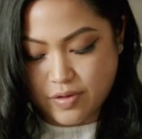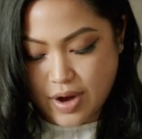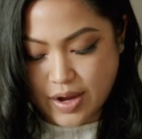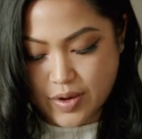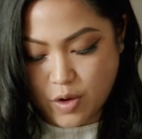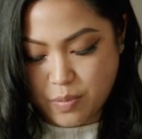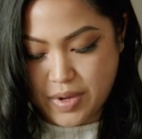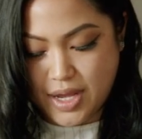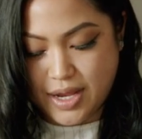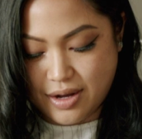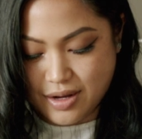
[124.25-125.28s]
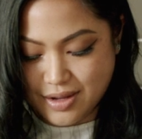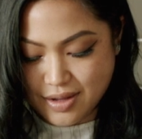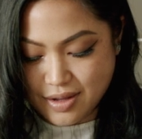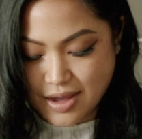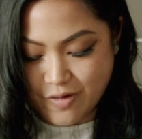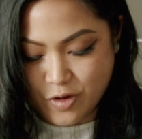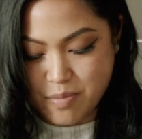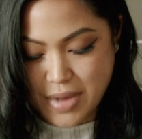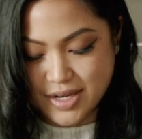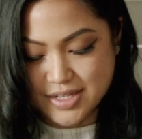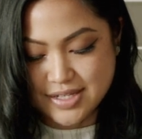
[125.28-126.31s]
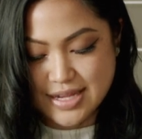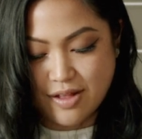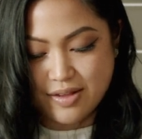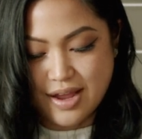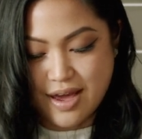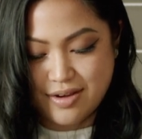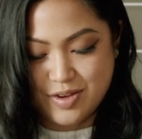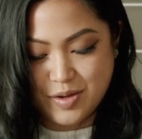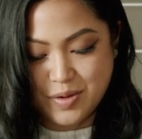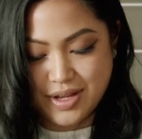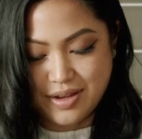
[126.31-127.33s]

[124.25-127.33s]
Crack it open. I have no magic style on how to do